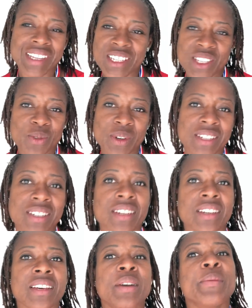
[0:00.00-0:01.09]
That's so weird.
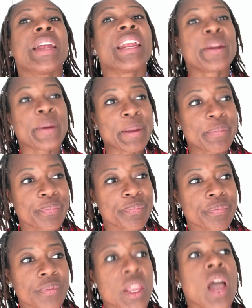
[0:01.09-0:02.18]
But anyway,
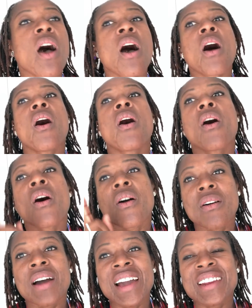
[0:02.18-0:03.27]

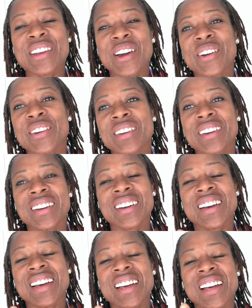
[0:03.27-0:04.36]
oh, I know.
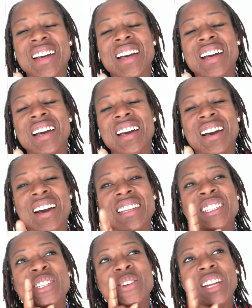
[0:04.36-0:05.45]
I
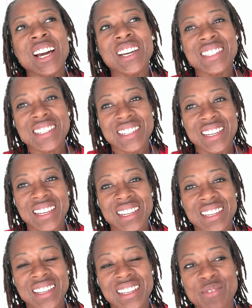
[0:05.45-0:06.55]
didn't do it last
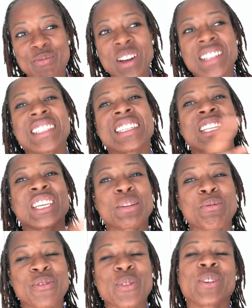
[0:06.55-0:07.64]
year, but I did it the year
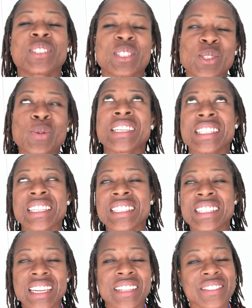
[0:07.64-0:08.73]
before, so it's
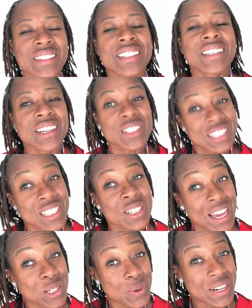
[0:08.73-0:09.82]
2016, because it's
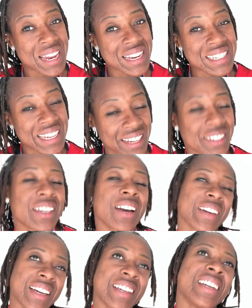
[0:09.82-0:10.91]
now 2018.
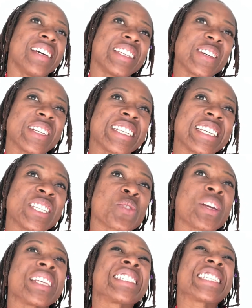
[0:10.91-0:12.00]
Okay, so I did it in
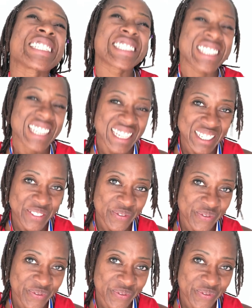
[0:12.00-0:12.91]
2016.